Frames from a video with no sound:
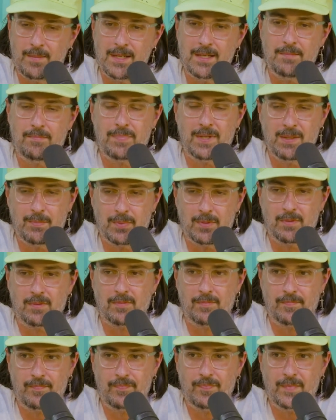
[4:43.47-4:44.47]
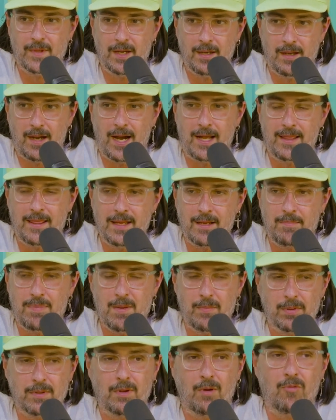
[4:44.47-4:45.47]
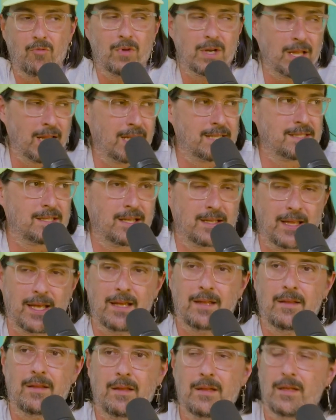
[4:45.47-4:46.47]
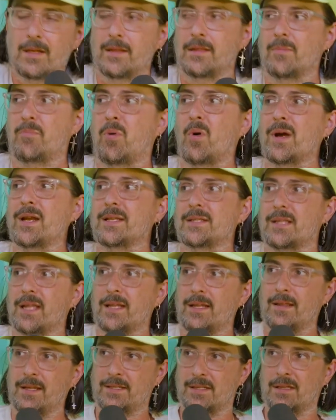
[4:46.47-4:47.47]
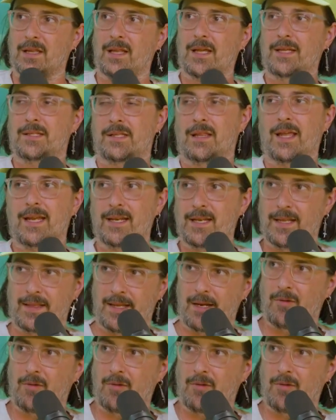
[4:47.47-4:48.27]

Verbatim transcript: I mean, people. I think people don't realize that they. The point yeah. is, they it's it's latent.